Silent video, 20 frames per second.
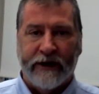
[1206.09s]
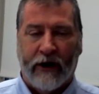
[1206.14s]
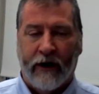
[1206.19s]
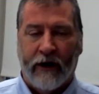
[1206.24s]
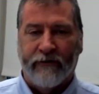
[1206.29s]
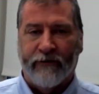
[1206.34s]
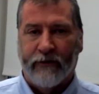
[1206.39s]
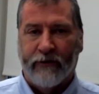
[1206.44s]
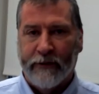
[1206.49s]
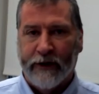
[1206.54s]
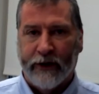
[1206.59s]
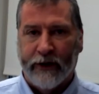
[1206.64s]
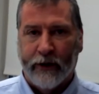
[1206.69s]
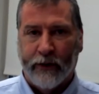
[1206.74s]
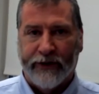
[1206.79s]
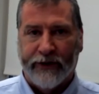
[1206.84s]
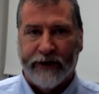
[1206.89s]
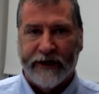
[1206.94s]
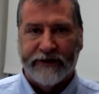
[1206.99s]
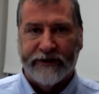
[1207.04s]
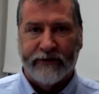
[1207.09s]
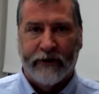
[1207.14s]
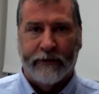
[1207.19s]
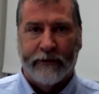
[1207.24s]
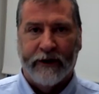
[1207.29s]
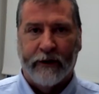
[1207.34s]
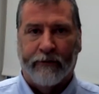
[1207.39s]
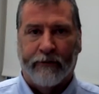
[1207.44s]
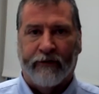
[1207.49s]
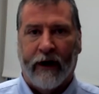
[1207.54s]
aren't familiar with the
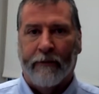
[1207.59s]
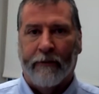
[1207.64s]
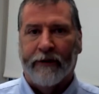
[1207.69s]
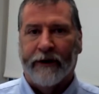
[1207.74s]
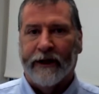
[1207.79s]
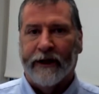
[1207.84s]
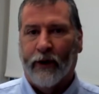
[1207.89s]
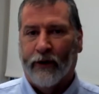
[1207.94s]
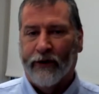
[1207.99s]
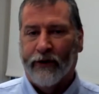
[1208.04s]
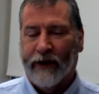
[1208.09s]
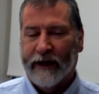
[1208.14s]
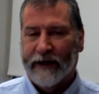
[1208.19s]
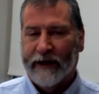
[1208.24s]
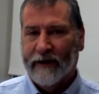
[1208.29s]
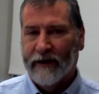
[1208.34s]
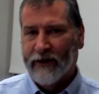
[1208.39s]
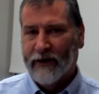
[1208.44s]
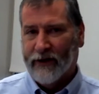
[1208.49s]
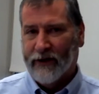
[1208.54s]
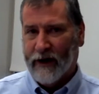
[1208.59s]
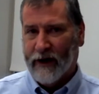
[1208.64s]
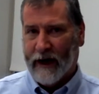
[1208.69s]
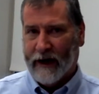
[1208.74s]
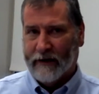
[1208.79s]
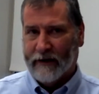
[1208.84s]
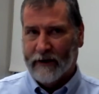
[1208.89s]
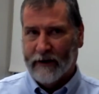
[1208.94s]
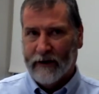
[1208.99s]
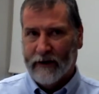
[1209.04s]
distributive property or they they're
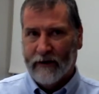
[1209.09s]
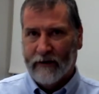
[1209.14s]
not